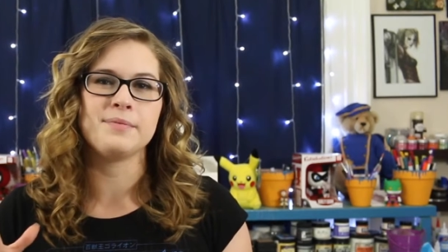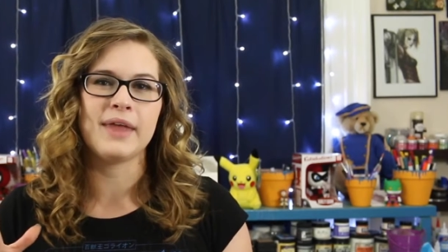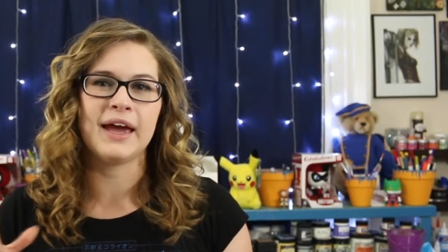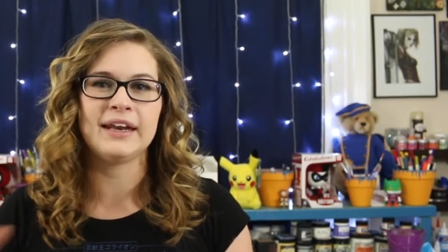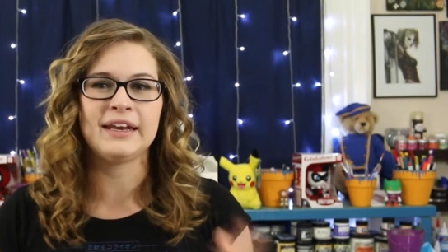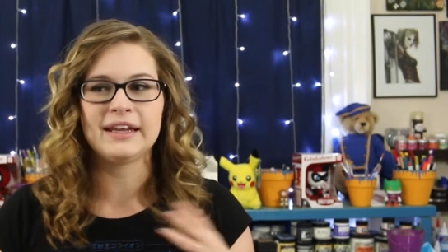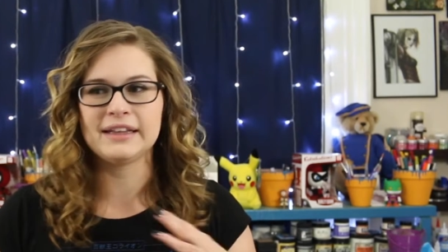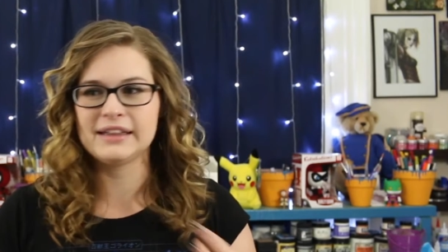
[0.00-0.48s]

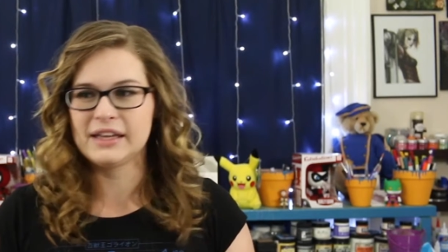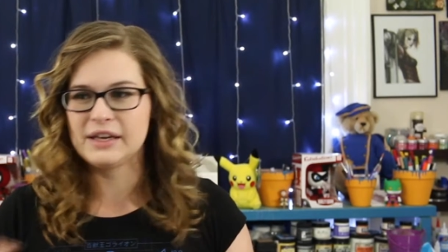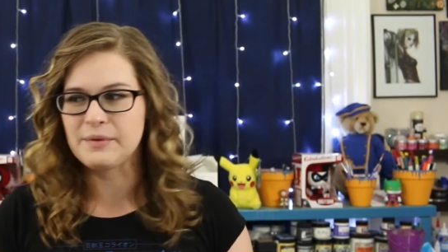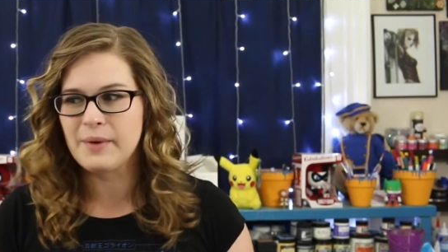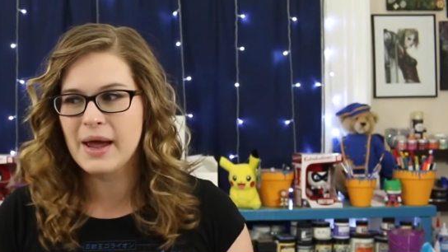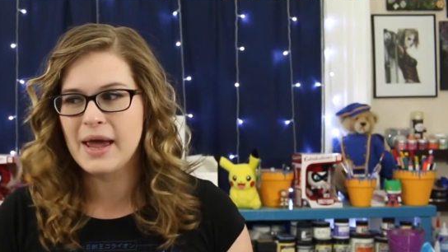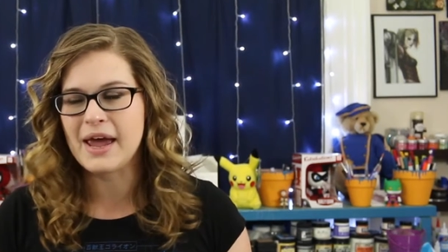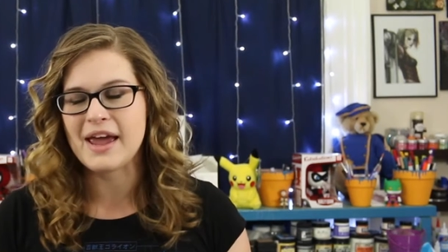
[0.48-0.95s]
any
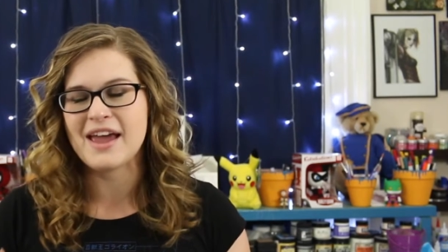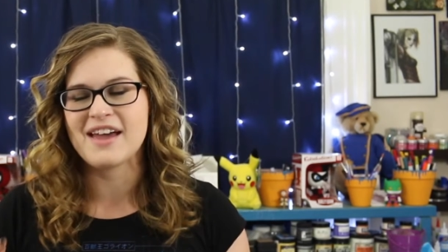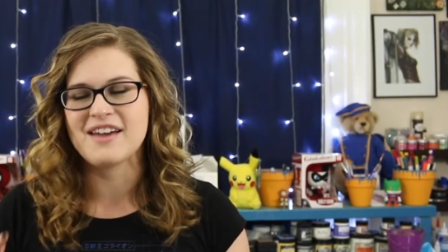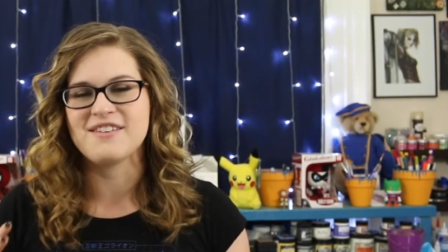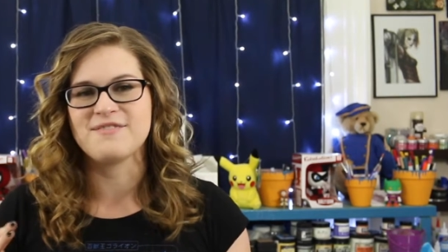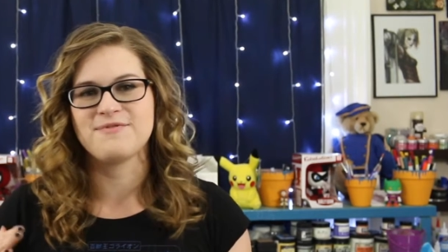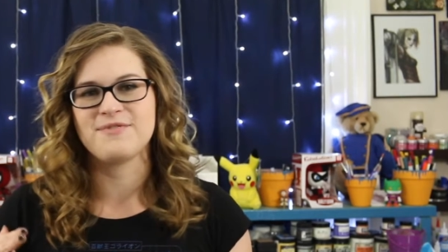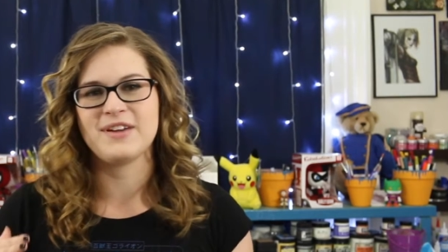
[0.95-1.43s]
leeway
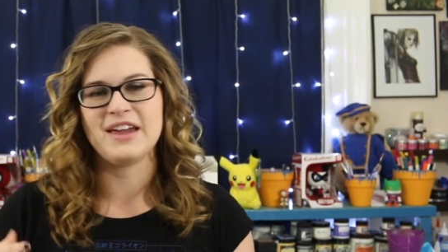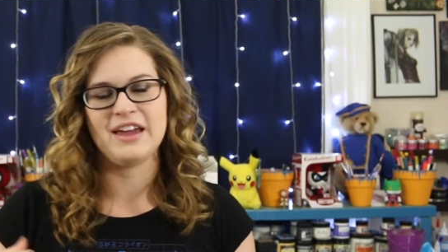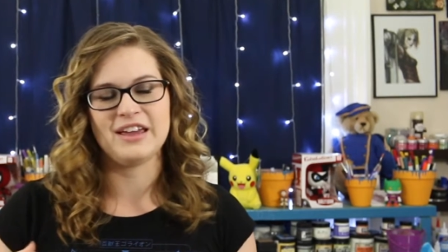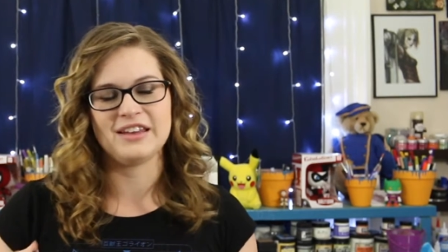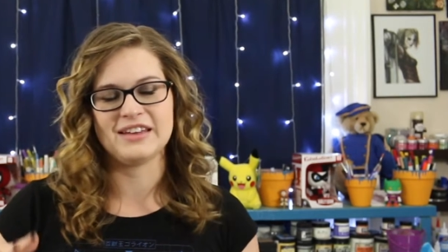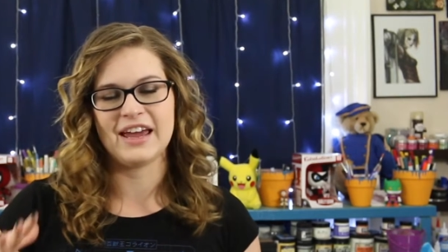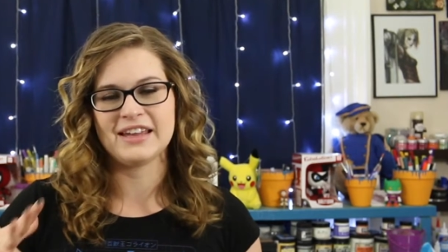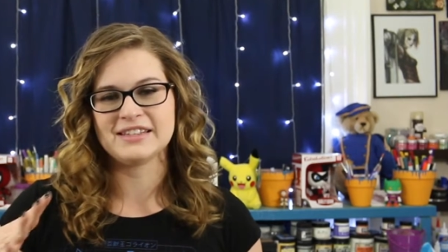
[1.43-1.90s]
if
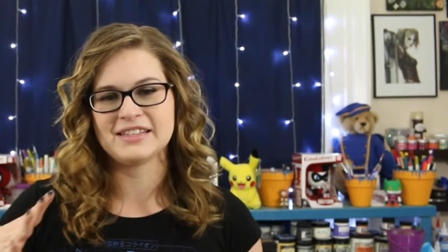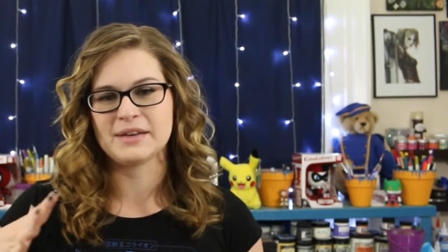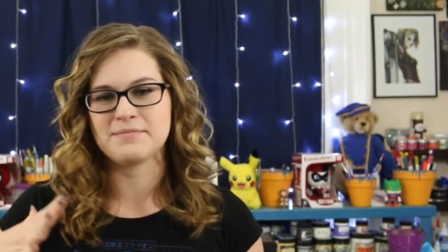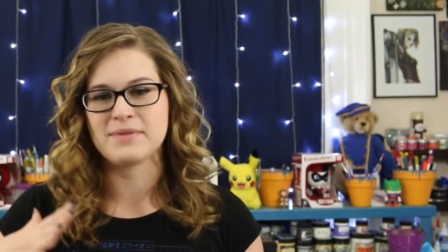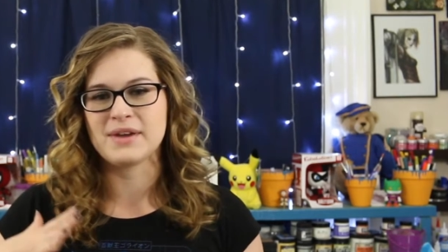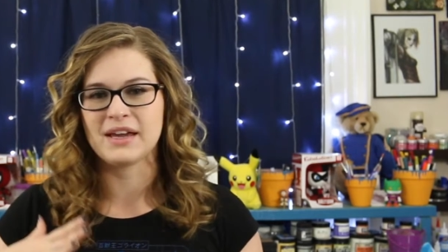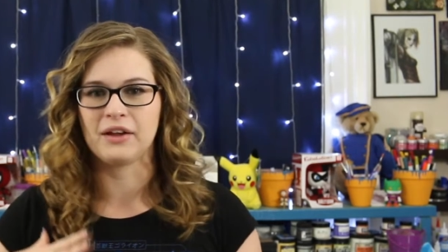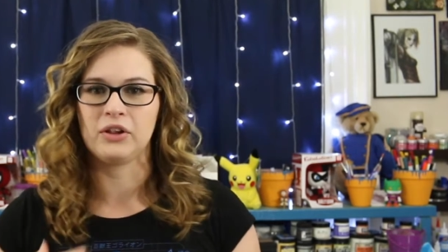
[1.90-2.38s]
it ends
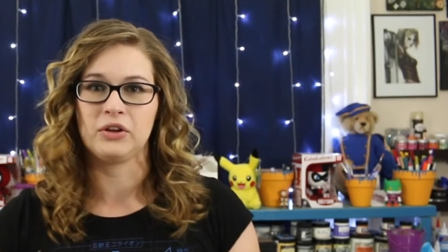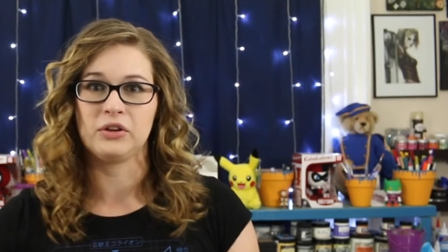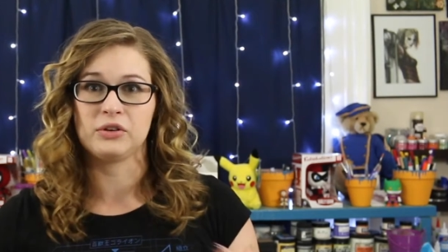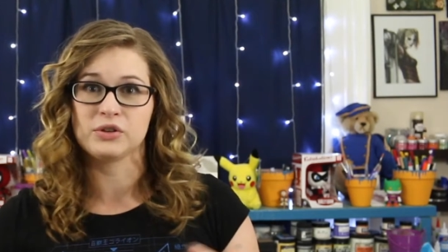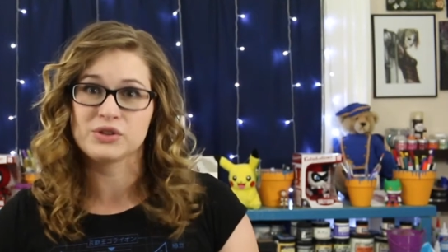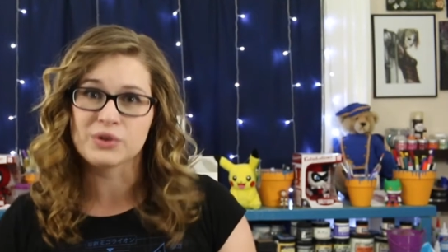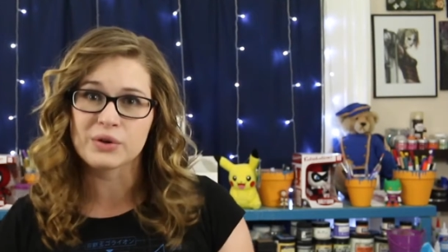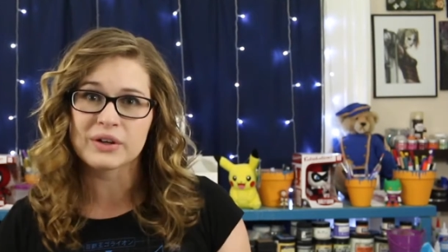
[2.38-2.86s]
up being a
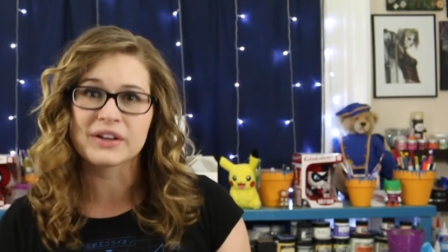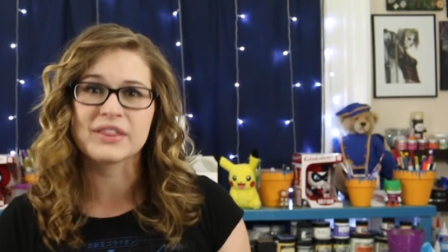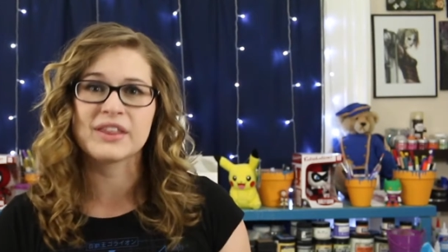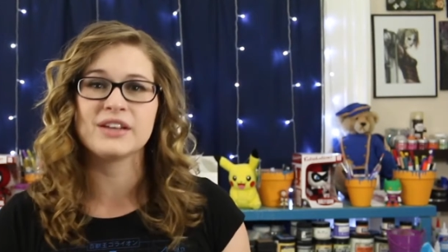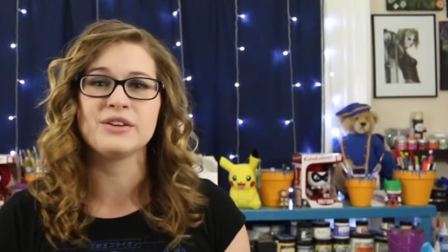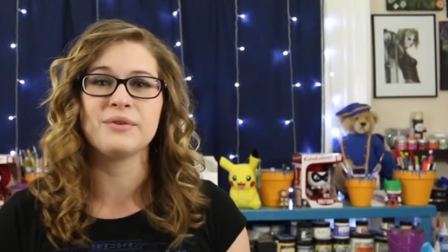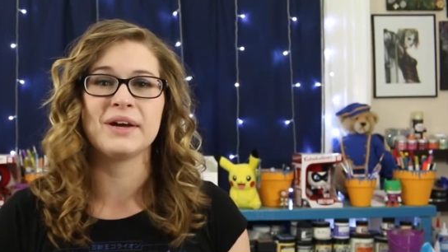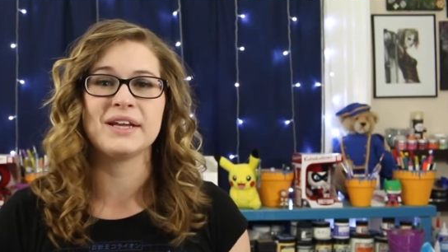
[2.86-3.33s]
little shorter
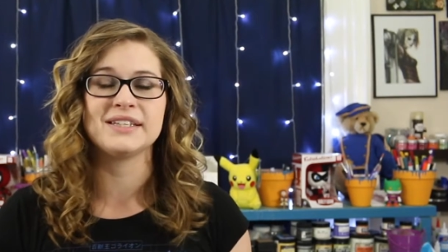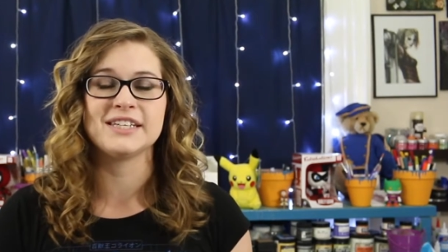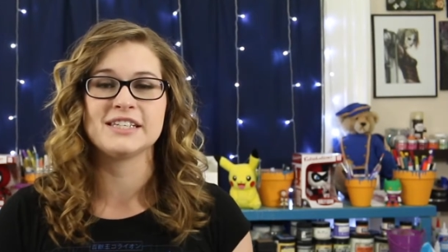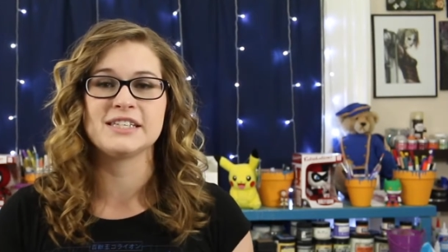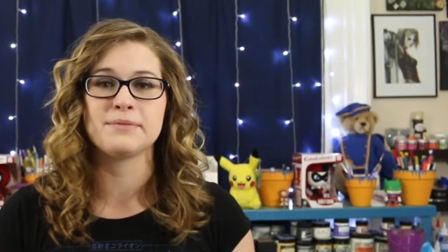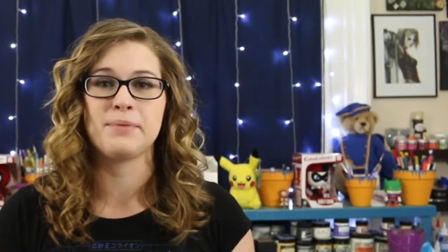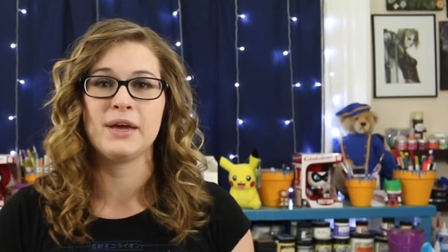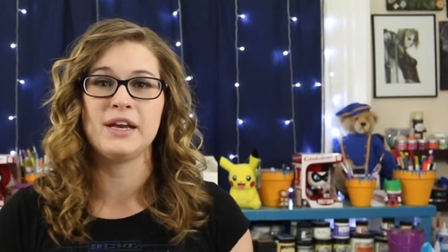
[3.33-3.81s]
than you
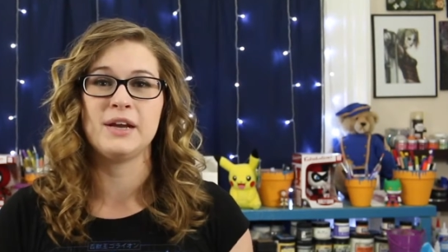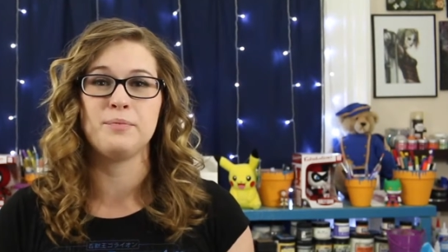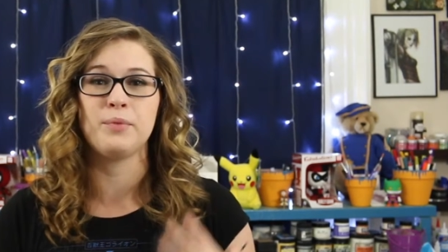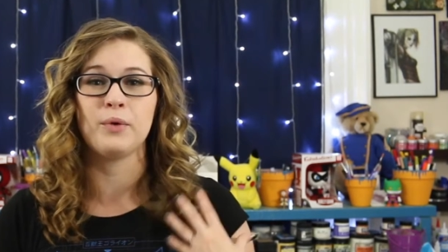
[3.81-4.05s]
anticipated,